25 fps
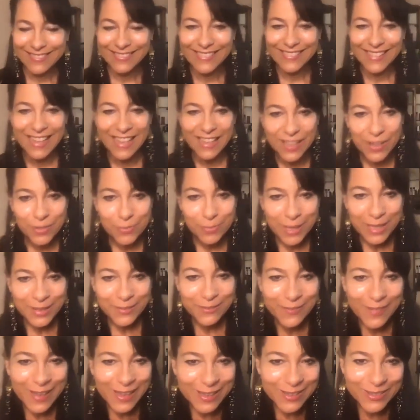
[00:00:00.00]
Hello, my
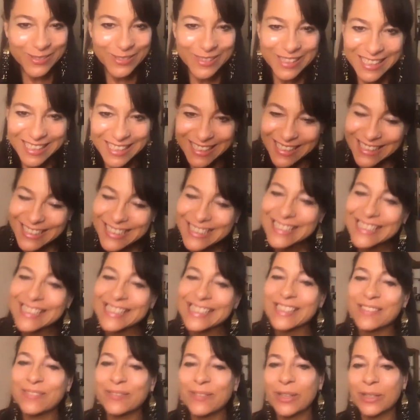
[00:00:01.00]
fellow
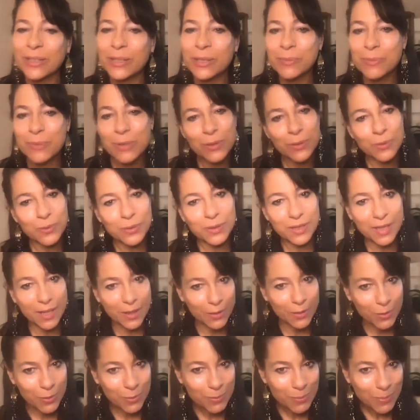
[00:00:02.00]
geeks. Welcome to
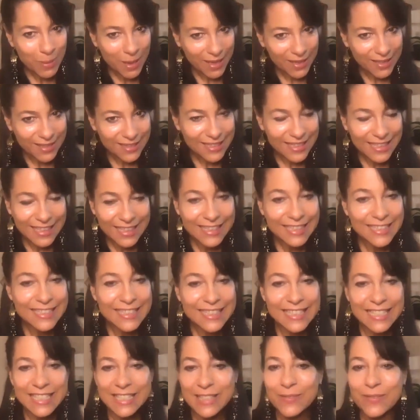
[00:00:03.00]
another MedGeek
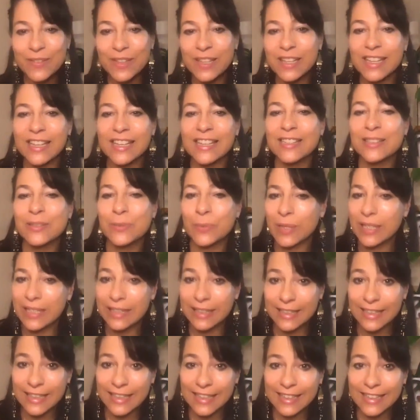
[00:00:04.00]
TV's
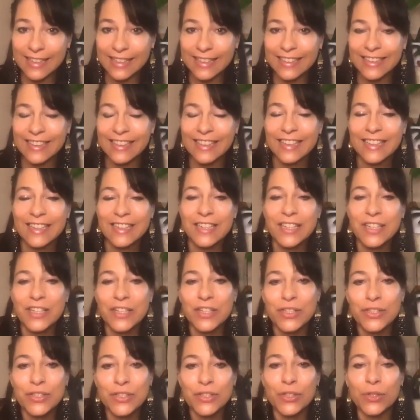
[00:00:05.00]
Weekly Geek.
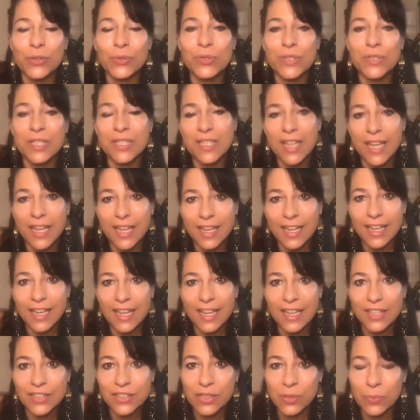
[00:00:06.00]
So, today I
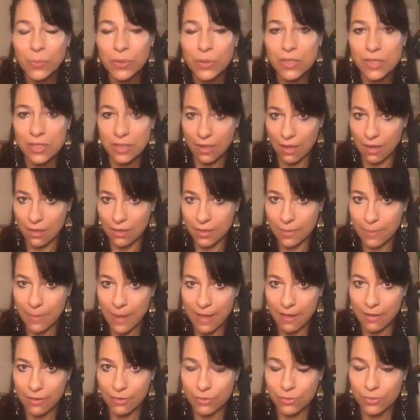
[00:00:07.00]
actually want to talk
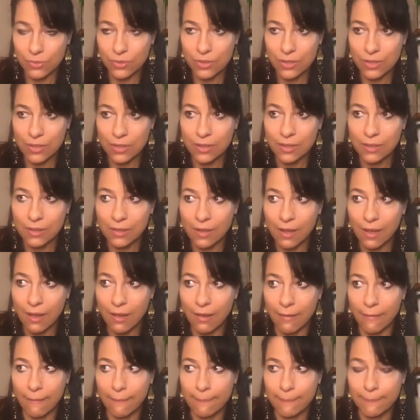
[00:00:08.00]
about
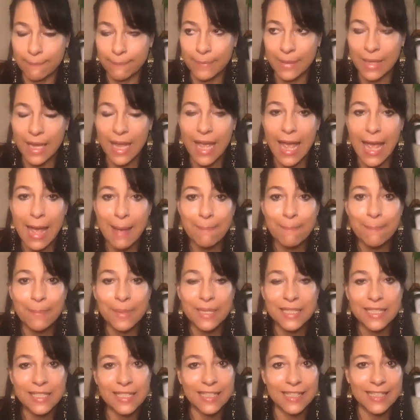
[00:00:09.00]
um,
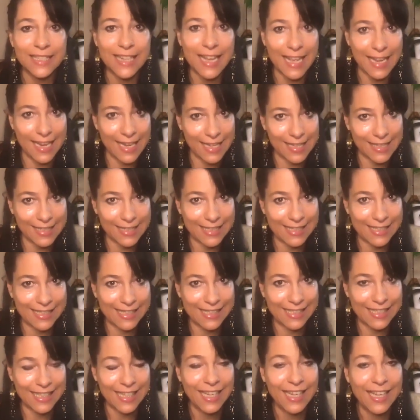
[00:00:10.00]

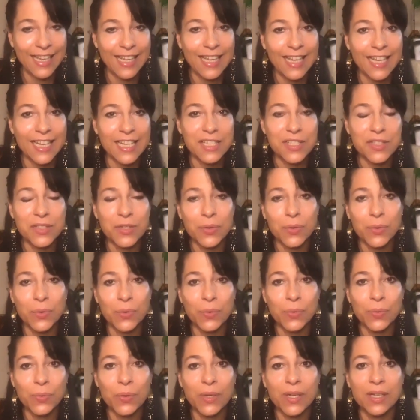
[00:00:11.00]
epigenetics. And
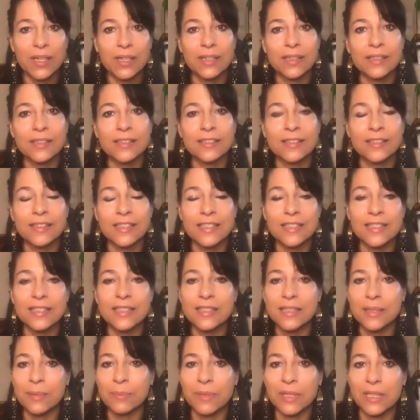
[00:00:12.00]
so, this
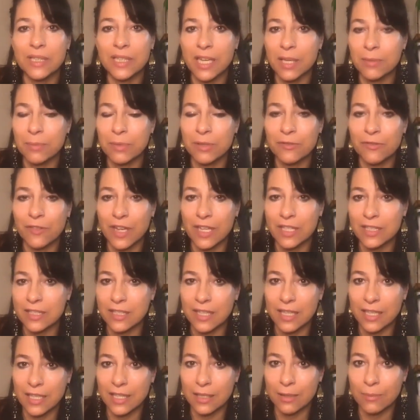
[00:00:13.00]
is something that I've been
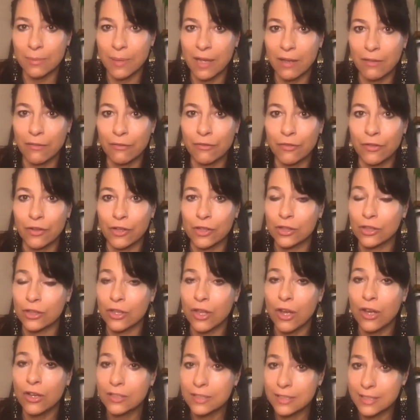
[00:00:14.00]
fascinated about for a
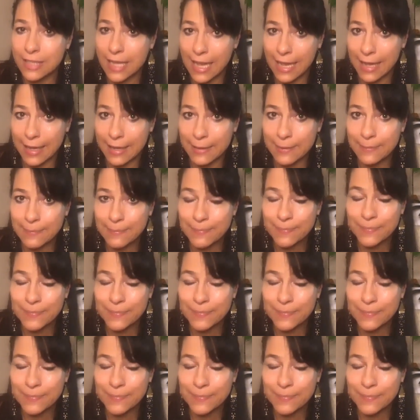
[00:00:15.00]
long time.